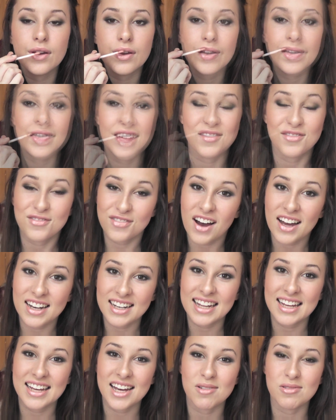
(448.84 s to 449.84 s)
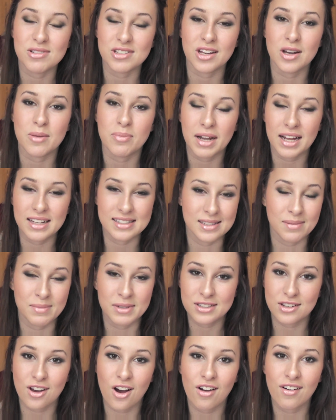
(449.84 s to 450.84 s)
And then finally, I'm just going to apply some
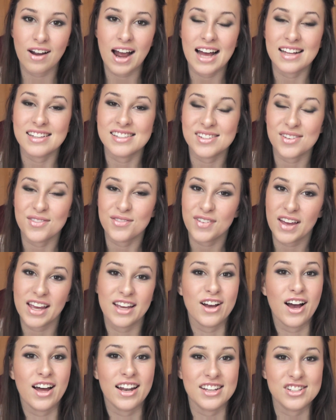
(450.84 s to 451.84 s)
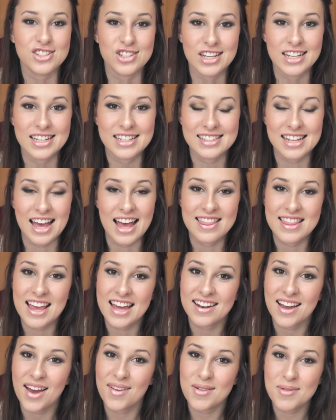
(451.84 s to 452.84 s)
mascara and some fake eyelashes, and
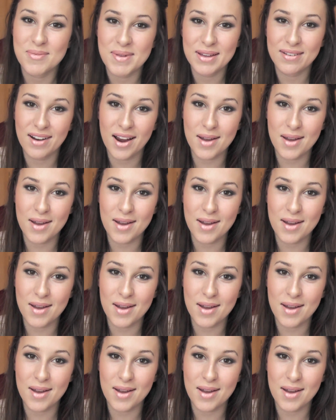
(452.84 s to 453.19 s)
then I will be